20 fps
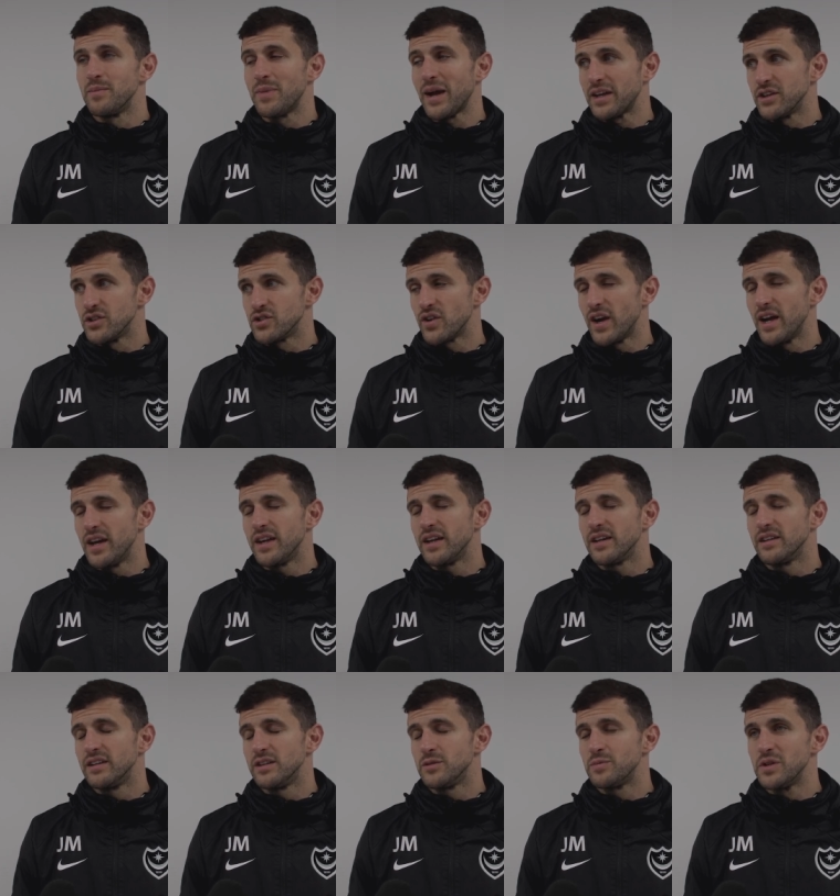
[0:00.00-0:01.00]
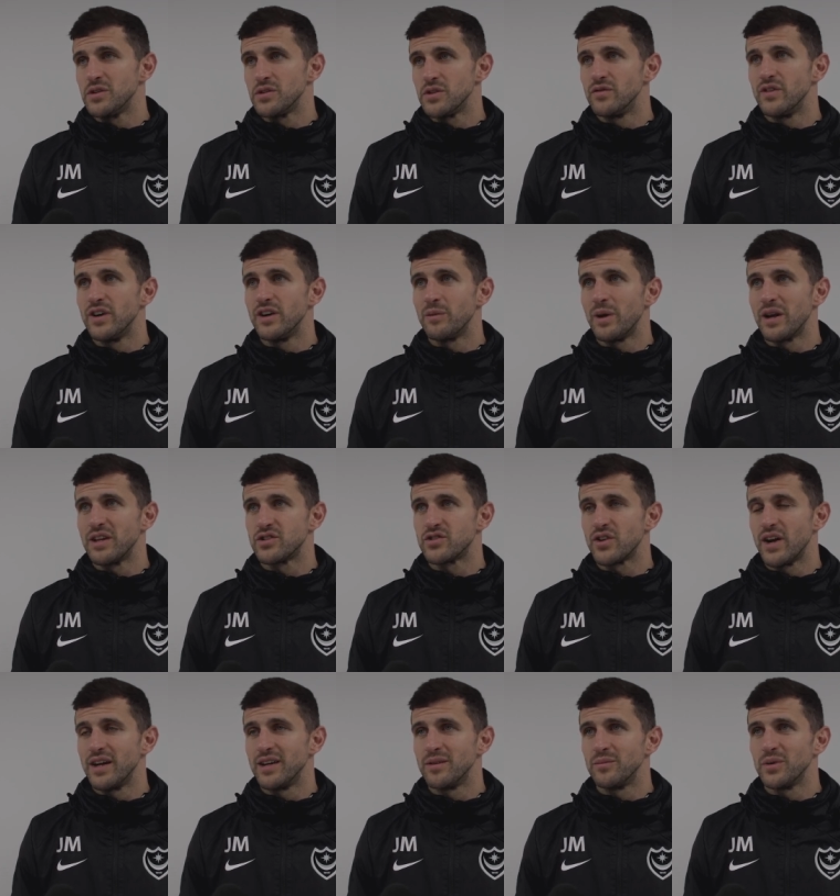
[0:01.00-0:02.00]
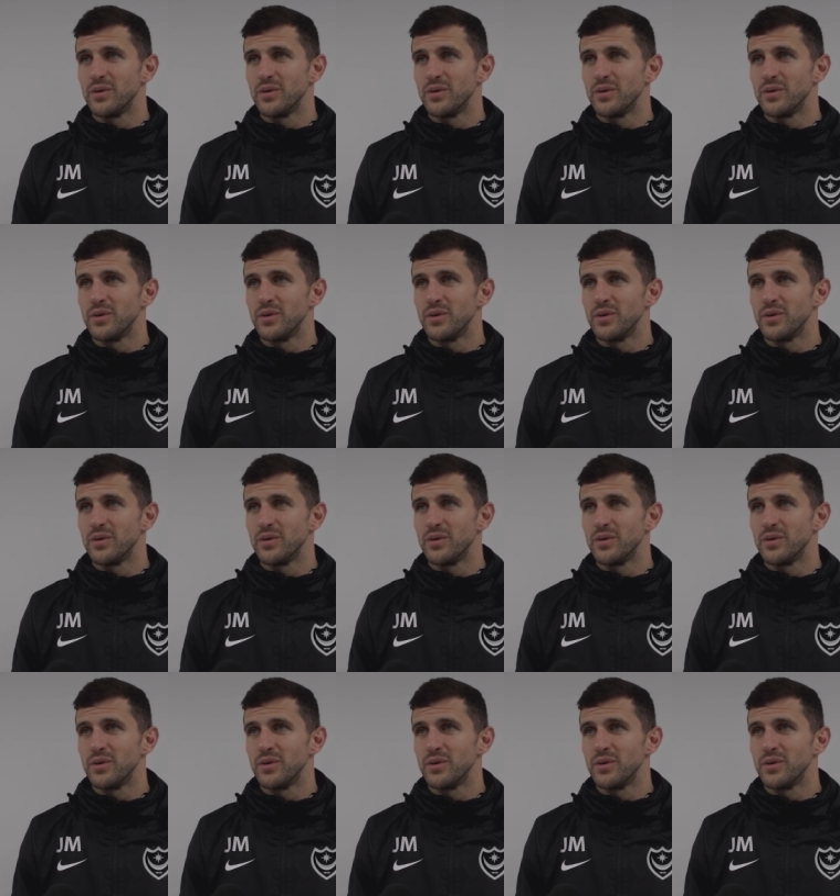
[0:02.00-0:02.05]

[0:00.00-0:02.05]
back in training and he's been doing really well in training,